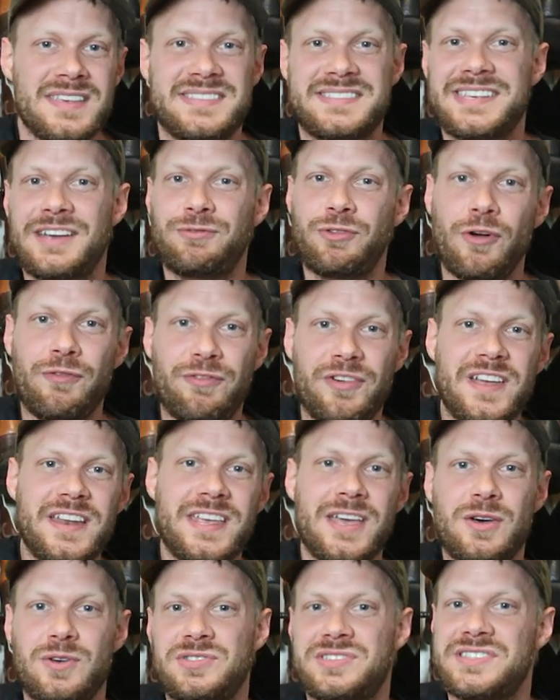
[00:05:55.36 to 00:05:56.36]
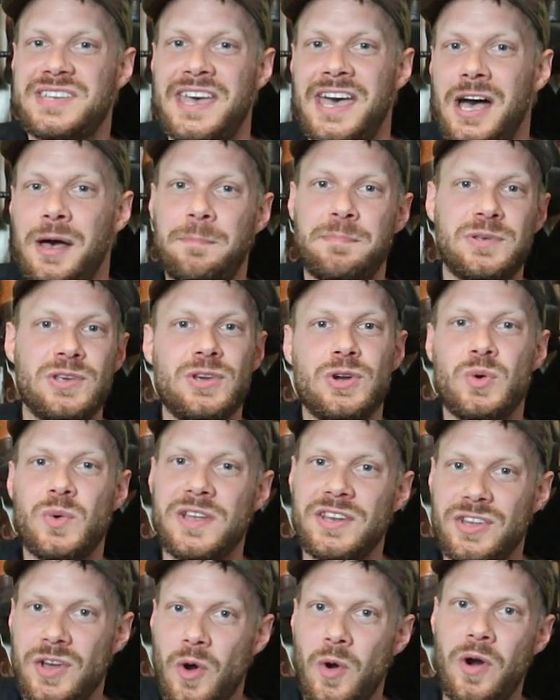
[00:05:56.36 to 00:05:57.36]
several videos to help you
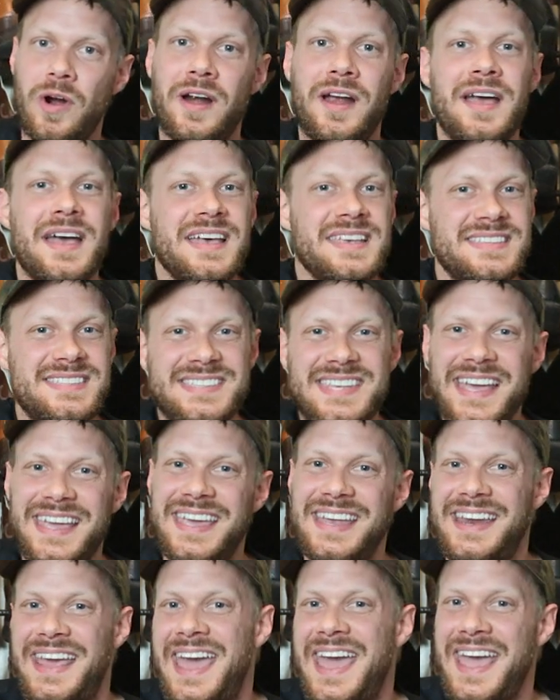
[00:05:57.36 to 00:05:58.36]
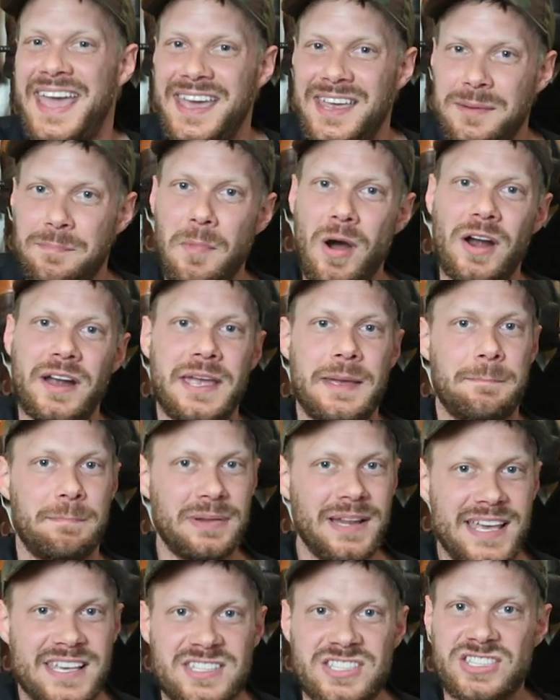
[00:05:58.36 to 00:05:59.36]
in your secondhand
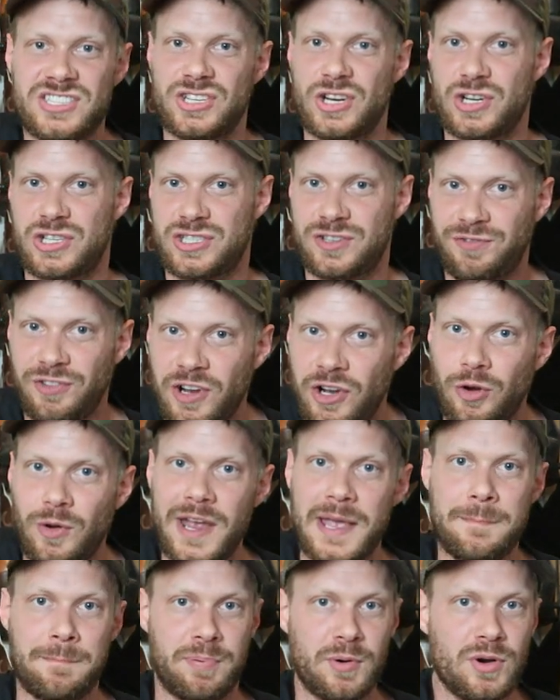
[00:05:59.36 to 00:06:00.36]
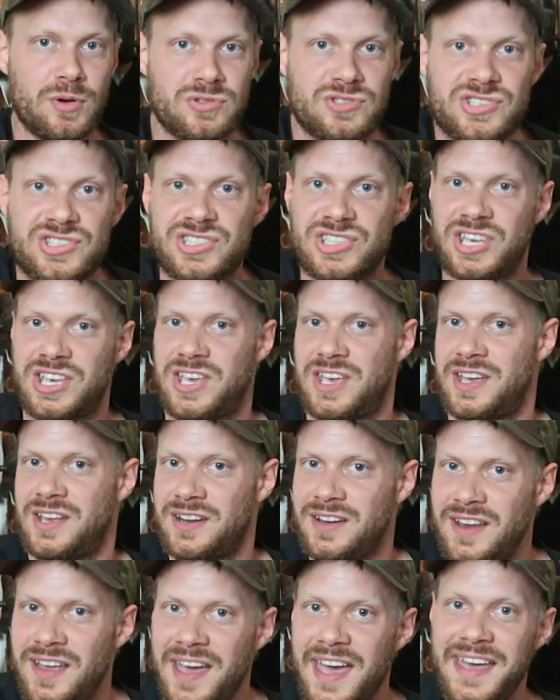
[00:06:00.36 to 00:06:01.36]
marketplace search for great boots
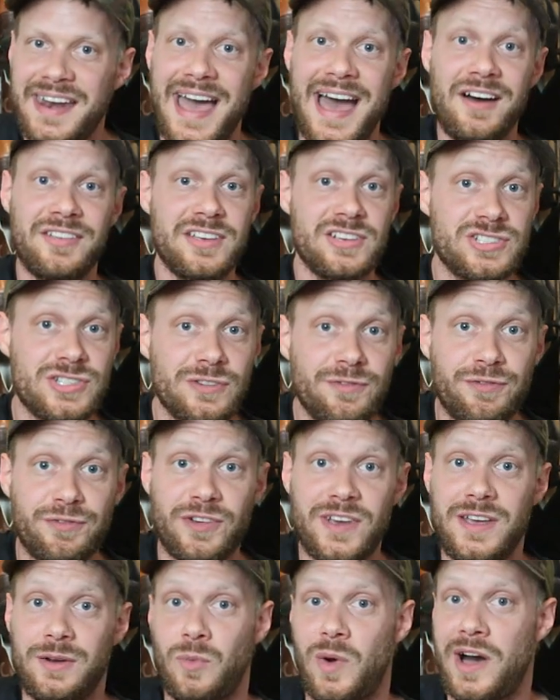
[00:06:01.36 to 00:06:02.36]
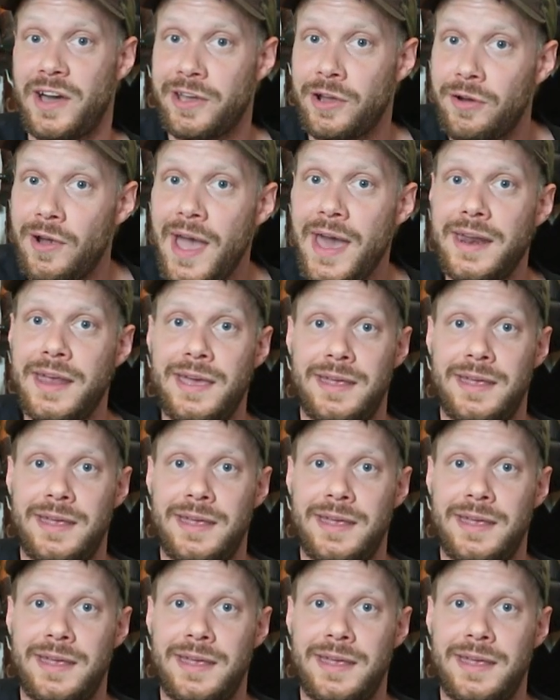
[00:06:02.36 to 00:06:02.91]
and how they should fit while you're at